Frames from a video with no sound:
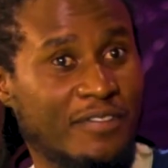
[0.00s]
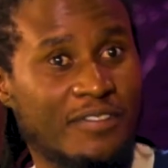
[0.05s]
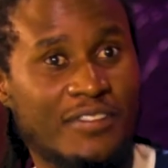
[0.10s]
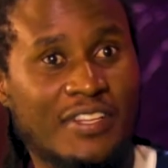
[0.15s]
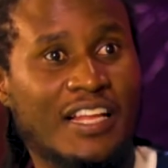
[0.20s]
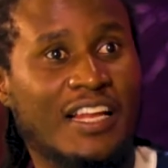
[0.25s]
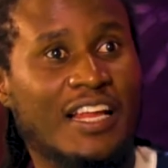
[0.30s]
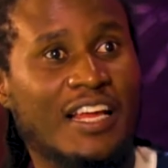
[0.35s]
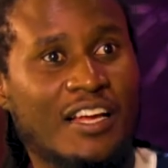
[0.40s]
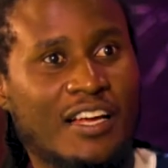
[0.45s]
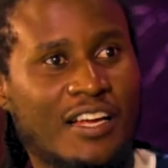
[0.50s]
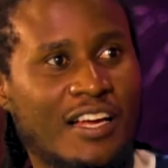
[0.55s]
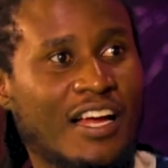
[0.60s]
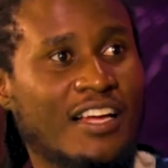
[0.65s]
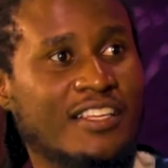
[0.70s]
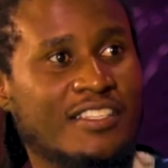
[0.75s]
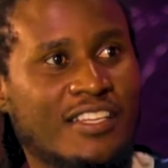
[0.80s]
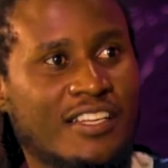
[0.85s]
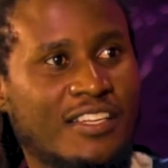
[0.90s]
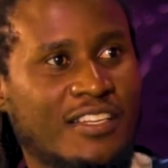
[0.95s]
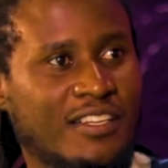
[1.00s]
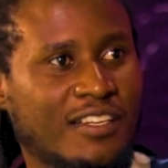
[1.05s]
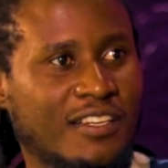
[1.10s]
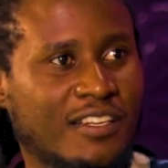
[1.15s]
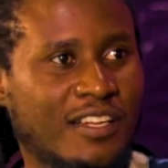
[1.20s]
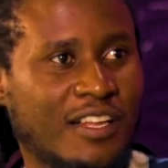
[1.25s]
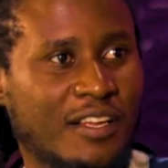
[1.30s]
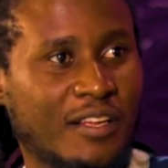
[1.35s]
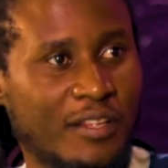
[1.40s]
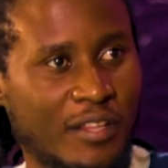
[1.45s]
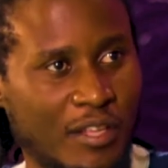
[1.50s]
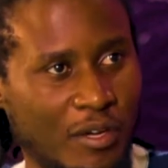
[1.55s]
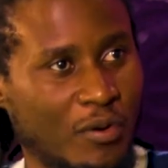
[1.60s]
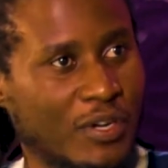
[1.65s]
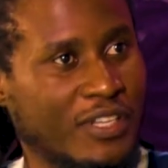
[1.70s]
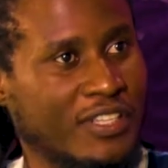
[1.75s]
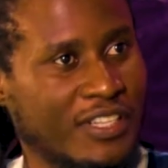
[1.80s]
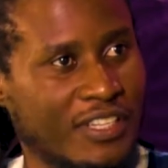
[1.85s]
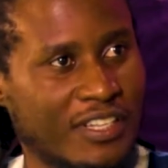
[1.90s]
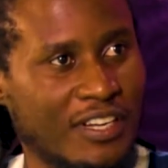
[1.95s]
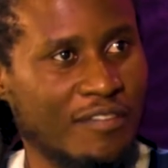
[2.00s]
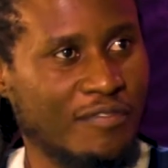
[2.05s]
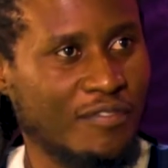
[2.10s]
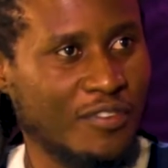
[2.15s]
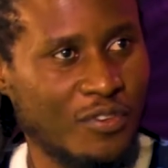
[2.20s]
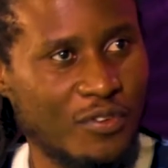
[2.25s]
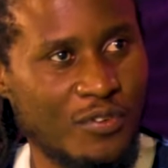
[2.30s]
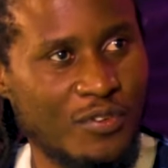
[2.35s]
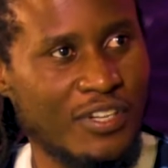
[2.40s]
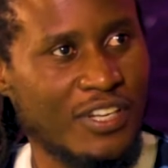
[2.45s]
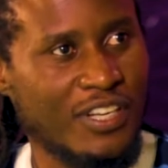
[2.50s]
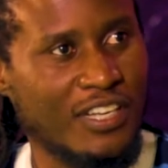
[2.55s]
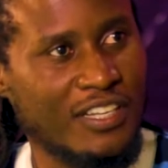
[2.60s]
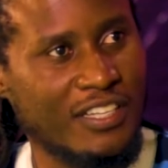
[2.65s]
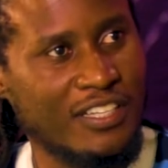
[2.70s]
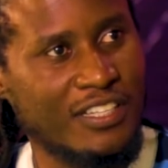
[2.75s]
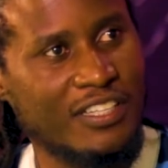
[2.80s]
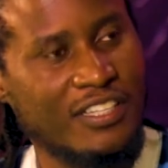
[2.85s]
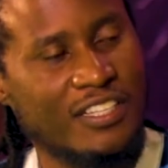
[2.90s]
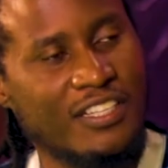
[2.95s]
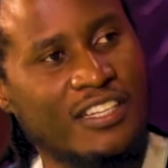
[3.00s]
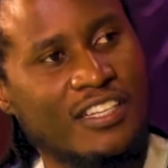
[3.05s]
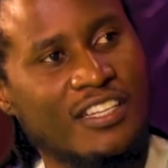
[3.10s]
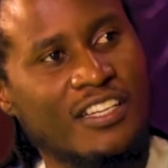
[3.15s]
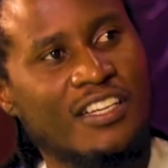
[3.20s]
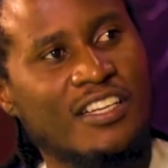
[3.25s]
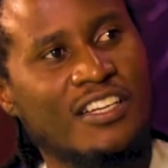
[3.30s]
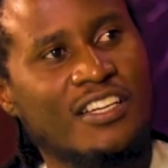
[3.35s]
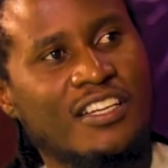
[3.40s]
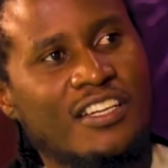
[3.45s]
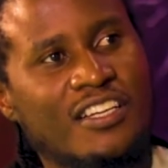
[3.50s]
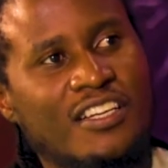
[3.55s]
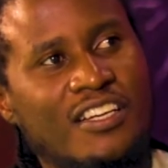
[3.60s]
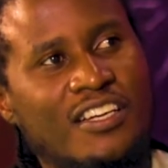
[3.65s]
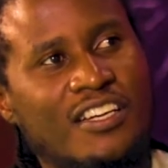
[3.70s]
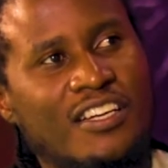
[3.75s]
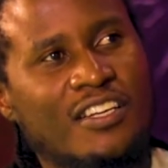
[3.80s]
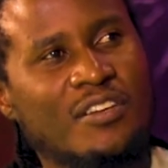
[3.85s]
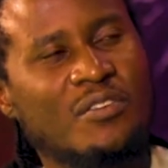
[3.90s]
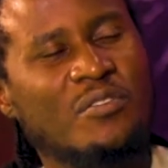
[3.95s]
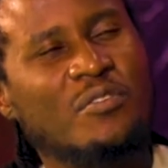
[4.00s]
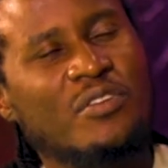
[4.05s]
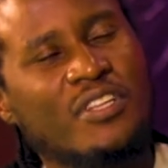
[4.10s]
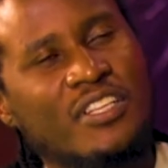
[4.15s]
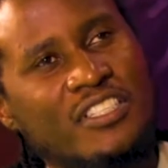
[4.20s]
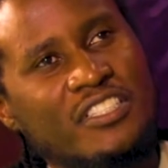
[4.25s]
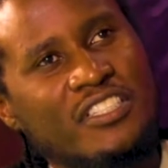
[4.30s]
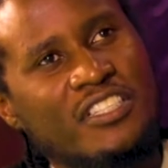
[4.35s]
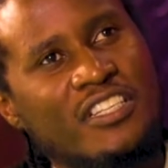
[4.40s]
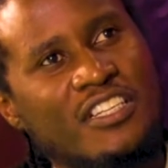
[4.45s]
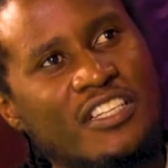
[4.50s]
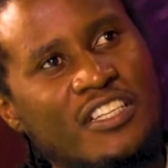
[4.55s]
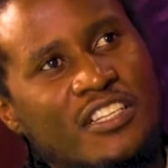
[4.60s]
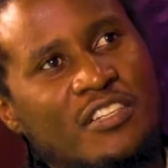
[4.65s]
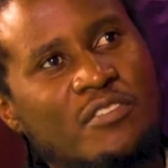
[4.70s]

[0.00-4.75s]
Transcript: They're like guys that they always interviewed and I don't know the chick,